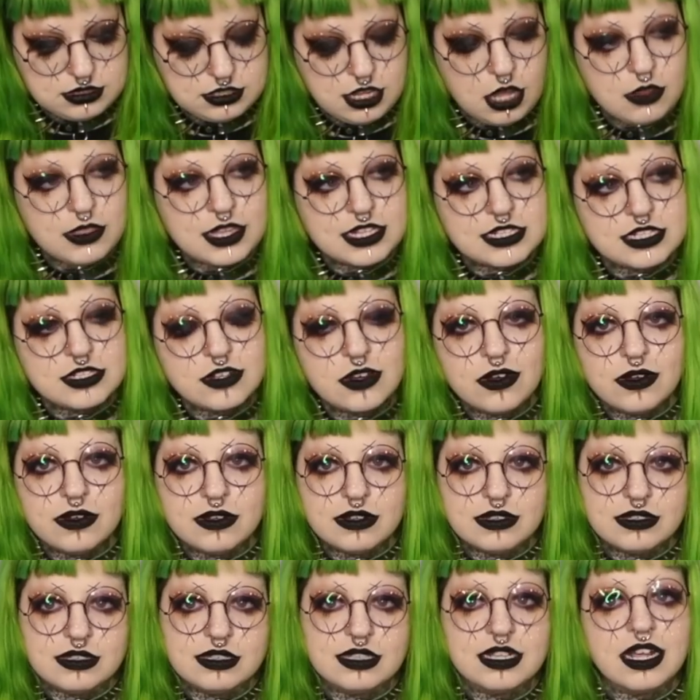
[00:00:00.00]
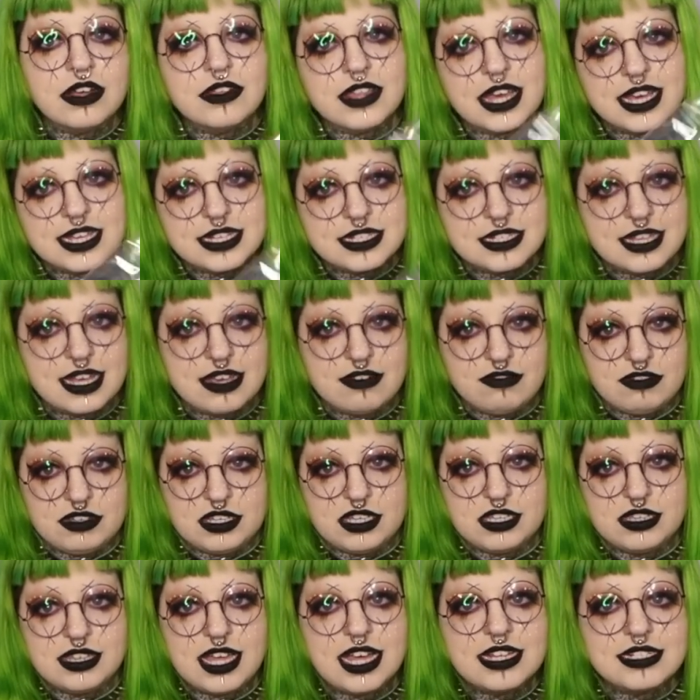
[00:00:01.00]
Oh, that's not, no, that is
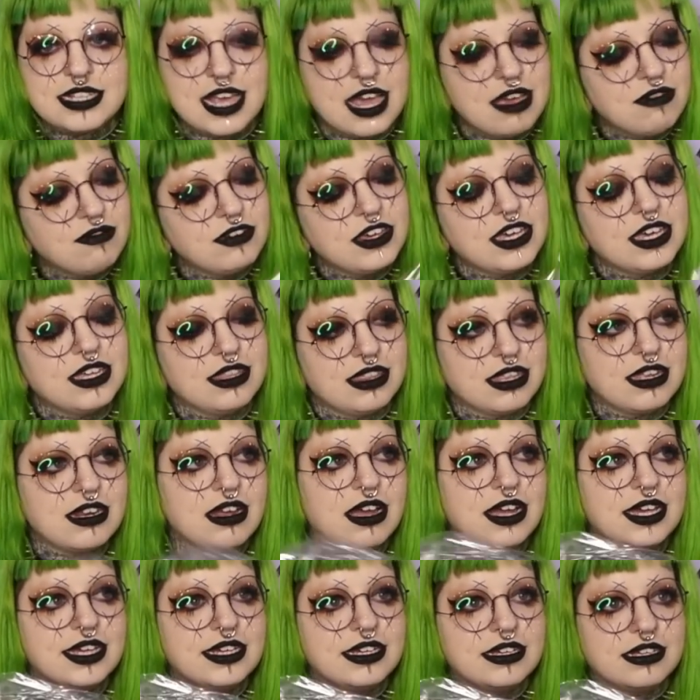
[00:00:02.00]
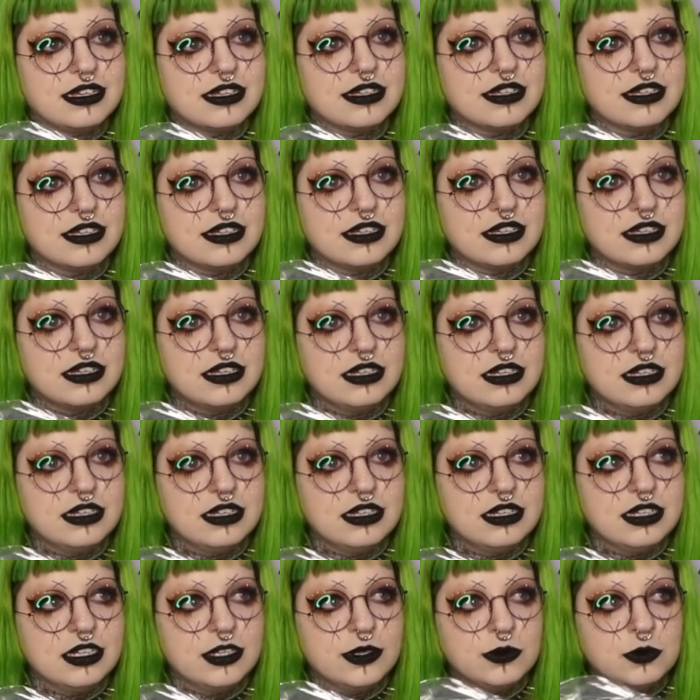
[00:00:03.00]
heavy. That's heavier than I
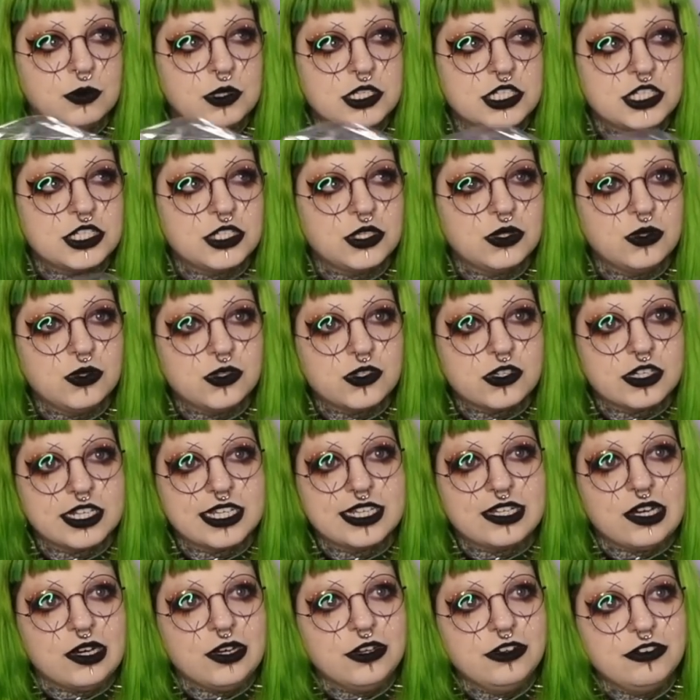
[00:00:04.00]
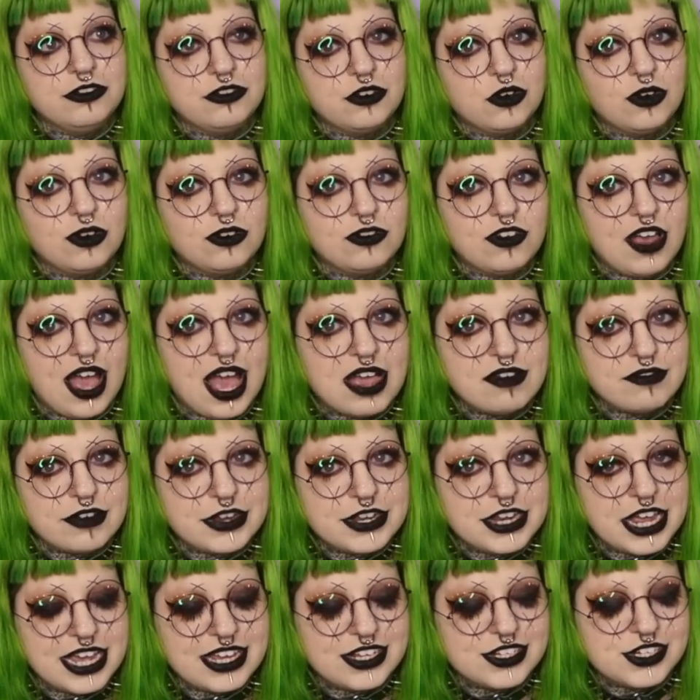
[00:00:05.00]
would usually go for for
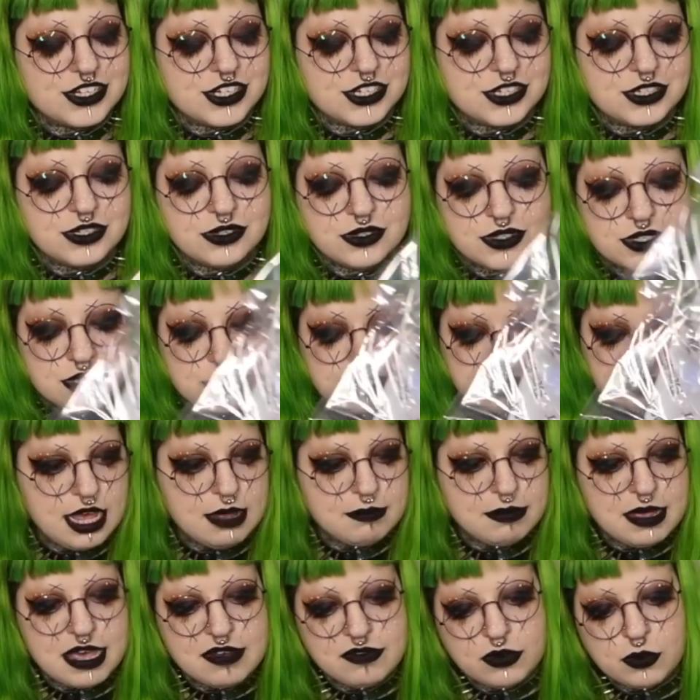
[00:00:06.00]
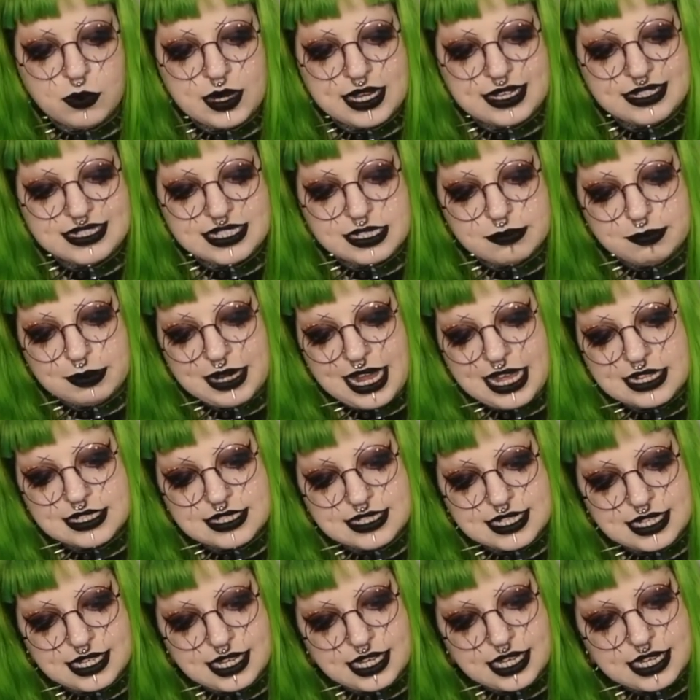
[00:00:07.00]
everyday shoes. Bit of a waste of
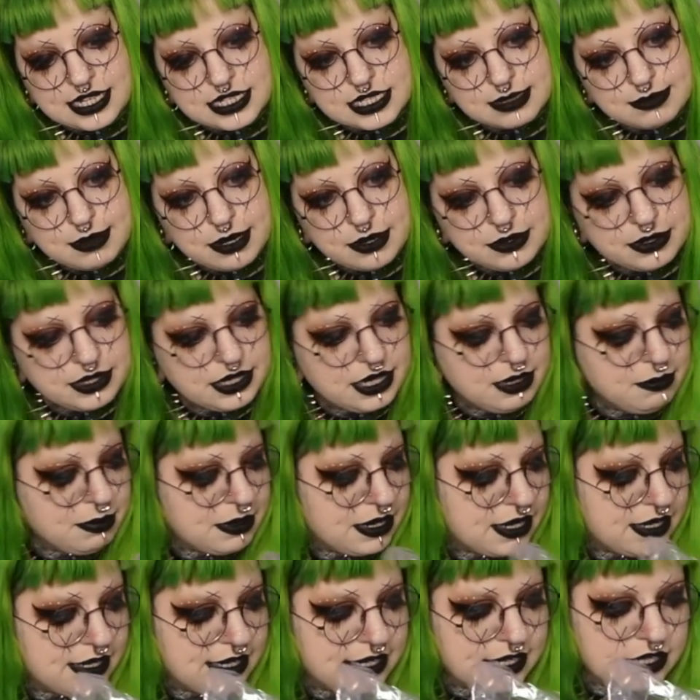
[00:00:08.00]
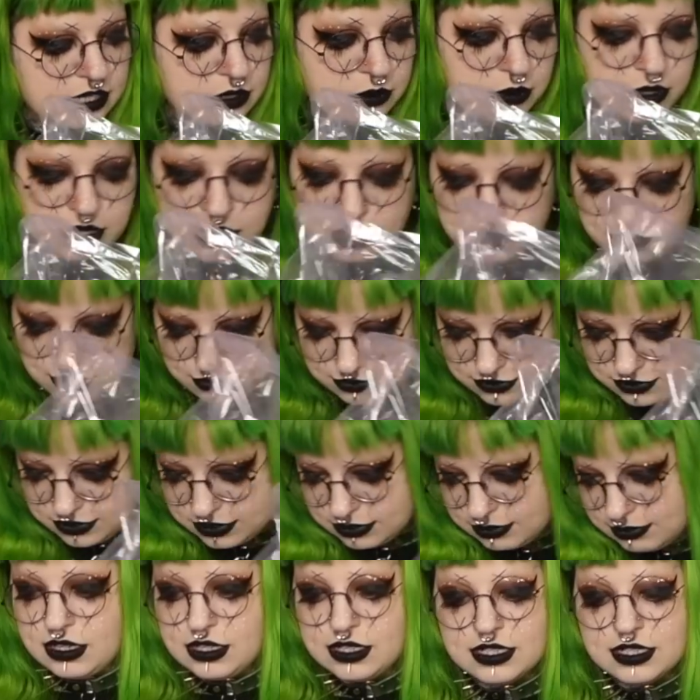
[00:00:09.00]
plastic here, Demonia, but I'll let you off.